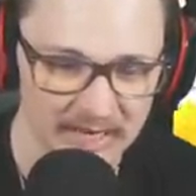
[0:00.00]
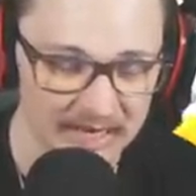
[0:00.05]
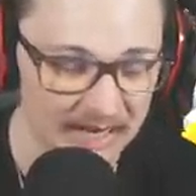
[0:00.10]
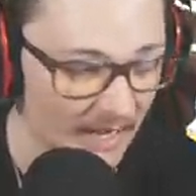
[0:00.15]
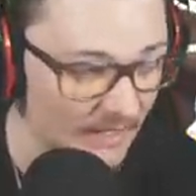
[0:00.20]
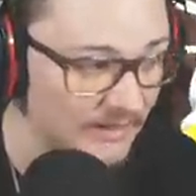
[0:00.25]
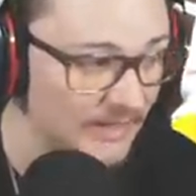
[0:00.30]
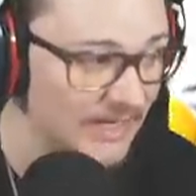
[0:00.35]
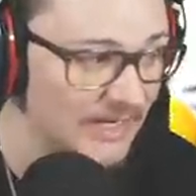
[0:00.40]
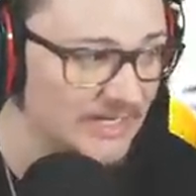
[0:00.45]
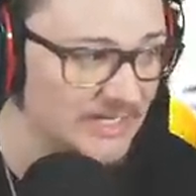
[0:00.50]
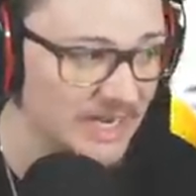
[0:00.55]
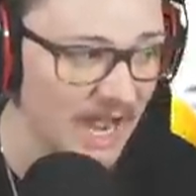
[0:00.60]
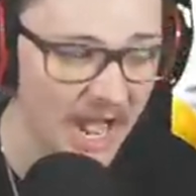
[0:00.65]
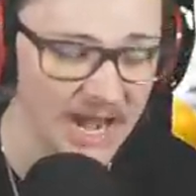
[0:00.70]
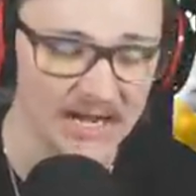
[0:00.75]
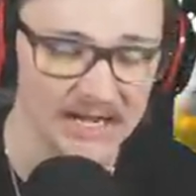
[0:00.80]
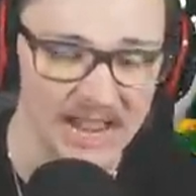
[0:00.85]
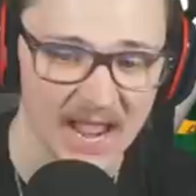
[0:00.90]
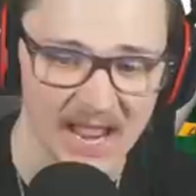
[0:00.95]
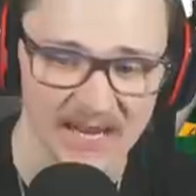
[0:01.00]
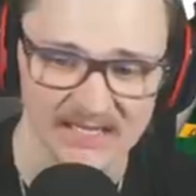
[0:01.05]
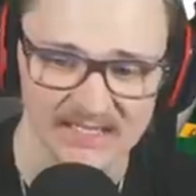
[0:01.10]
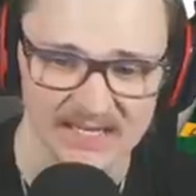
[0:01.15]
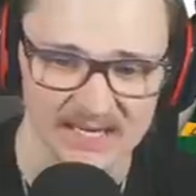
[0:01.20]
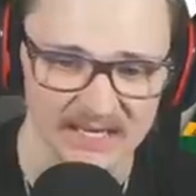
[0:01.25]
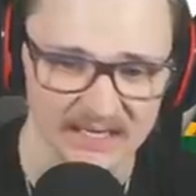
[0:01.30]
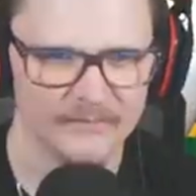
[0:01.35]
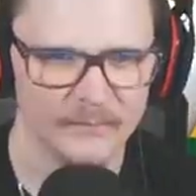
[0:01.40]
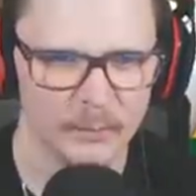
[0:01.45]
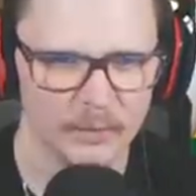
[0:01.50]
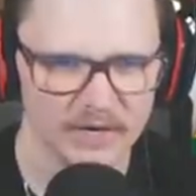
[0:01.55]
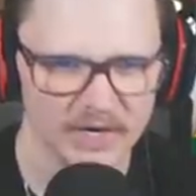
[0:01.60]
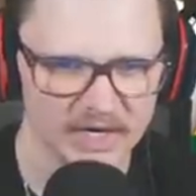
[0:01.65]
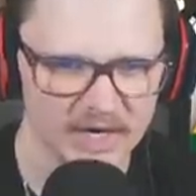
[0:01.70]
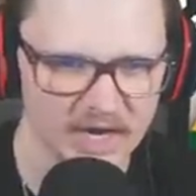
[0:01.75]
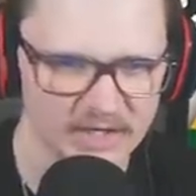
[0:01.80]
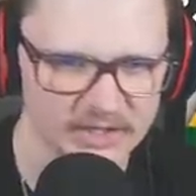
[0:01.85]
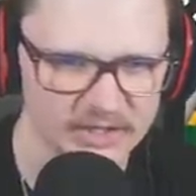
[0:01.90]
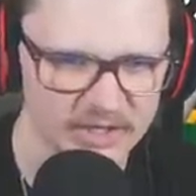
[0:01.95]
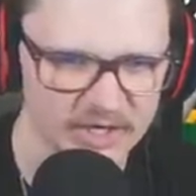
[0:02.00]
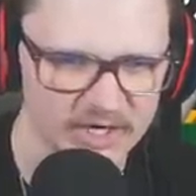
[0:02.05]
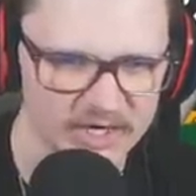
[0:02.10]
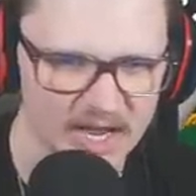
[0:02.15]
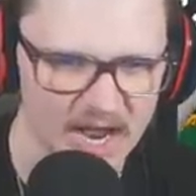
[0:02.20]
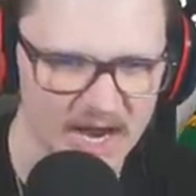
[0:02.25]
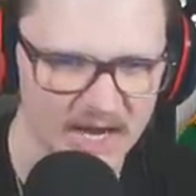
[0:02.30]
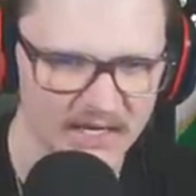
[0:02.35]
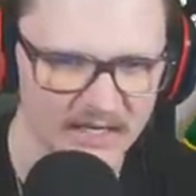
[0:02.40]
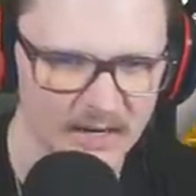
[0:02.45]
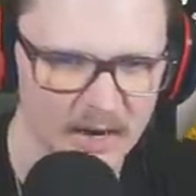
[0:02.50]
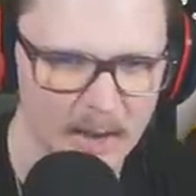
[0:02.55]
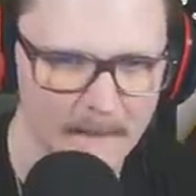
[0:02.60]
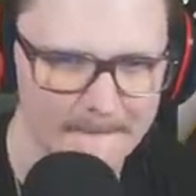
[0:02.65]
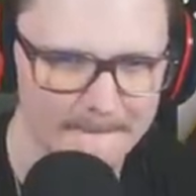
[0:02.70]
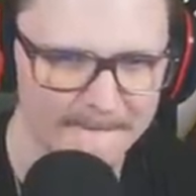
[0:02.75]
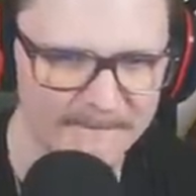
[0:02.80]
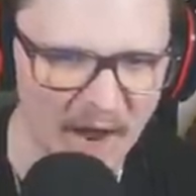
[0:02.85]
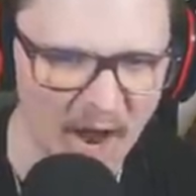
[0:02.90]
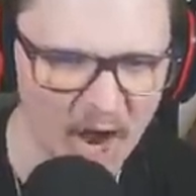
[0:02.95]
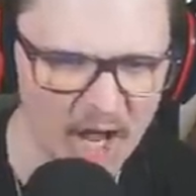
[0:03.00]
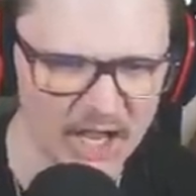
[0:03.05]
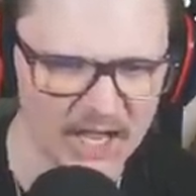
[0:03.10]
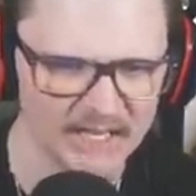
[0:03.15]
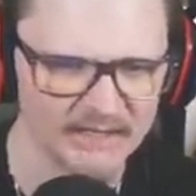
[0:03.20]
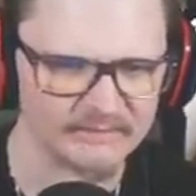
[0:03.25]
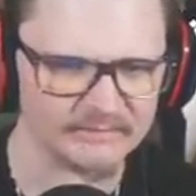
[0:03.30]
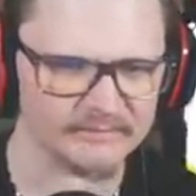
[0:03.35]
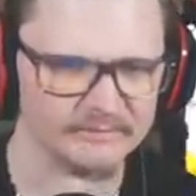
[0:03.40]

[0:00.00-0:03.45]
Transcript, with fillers: And I think he's kind of nasty. We're going to kiss you goodnight. Bullet!